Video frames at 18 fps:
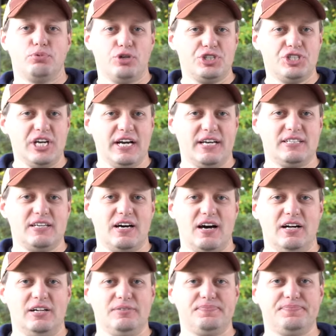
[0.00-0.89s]

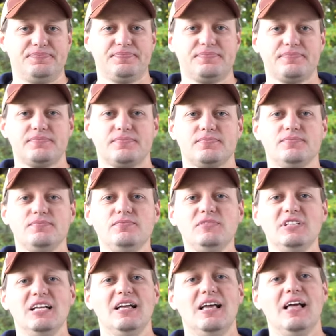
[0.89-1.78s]
projectile.
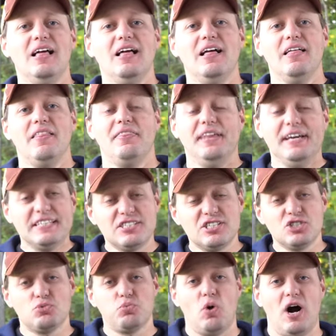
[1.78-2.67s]

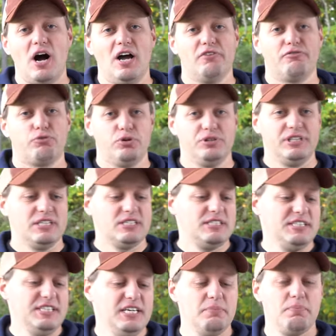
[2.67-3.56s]
This is why for
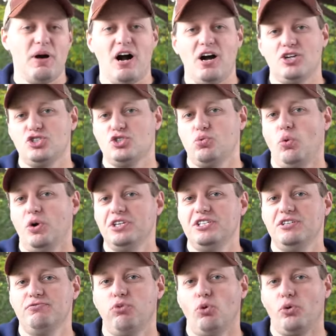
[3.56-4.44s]
this T-Box
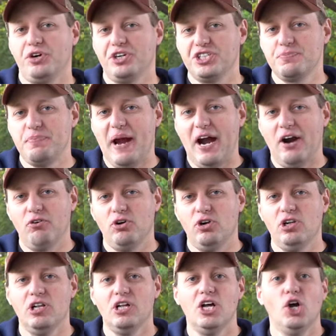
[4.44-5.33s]
24 inch
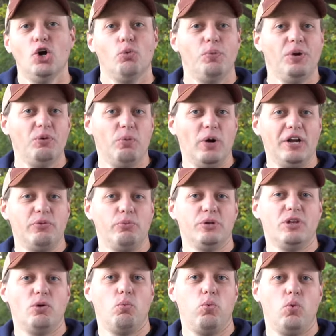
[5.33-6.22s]
barrel, we went
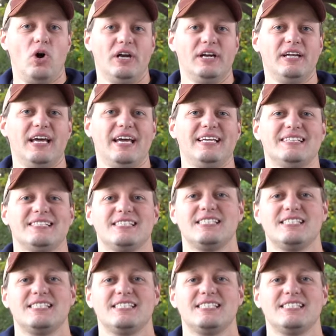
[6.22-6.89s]
with a 1 in